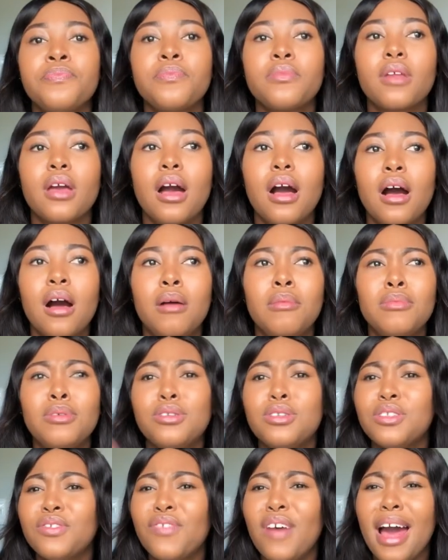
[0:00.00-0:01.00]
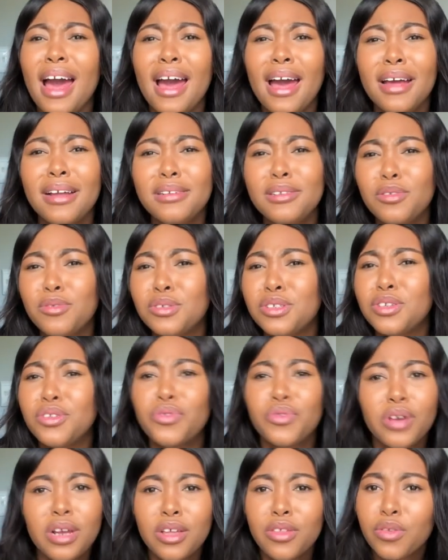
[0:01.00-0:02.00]
It was fine. It wasn't
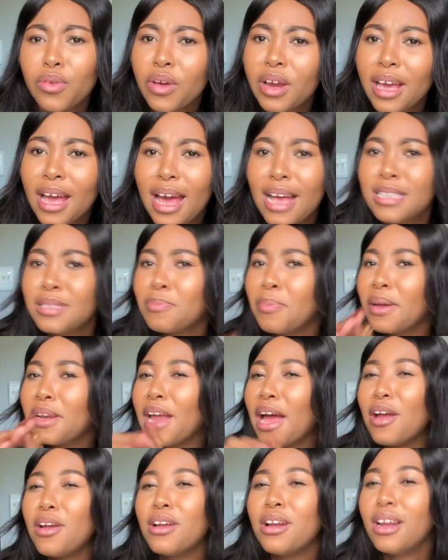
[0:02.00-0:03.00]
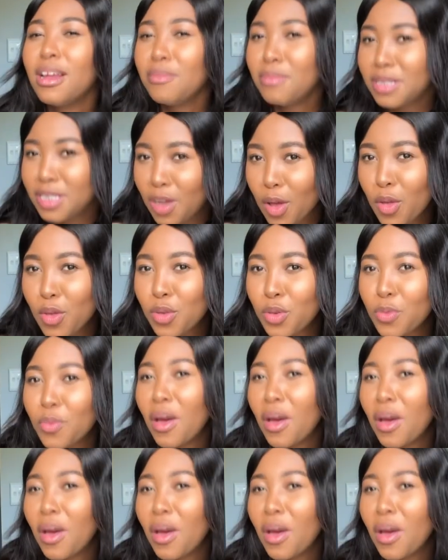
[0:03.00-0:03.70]
really throwing hands, but let me tell you,